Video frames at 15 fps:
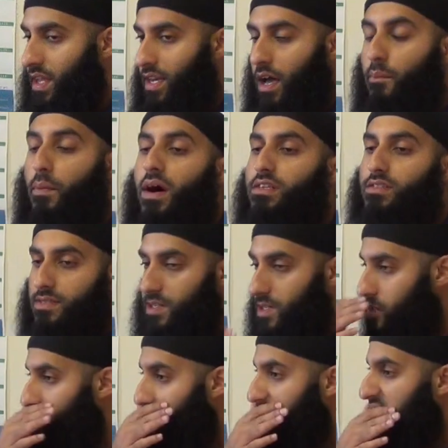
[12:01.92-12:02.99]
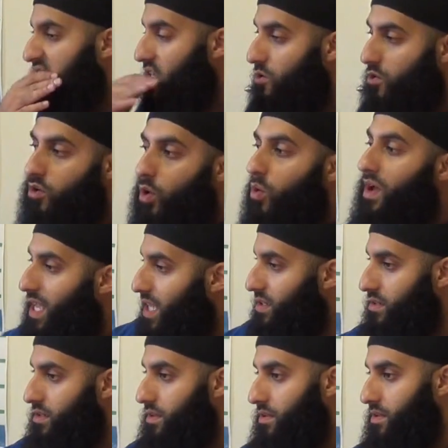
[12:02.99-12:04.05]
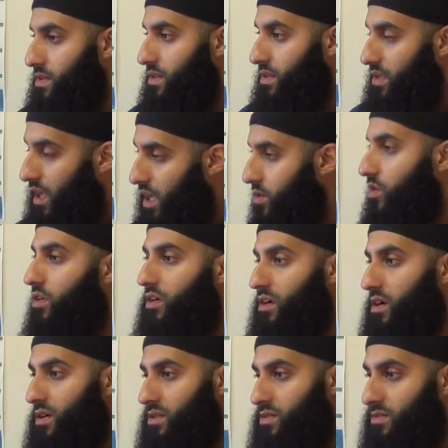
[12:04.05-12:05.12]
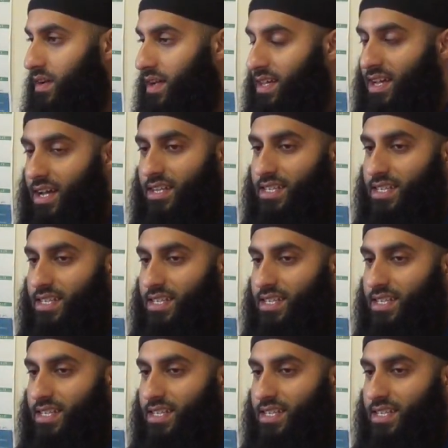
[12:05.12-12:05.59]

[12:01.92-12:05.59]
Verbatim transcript: then a person cannot go in and conquer, right?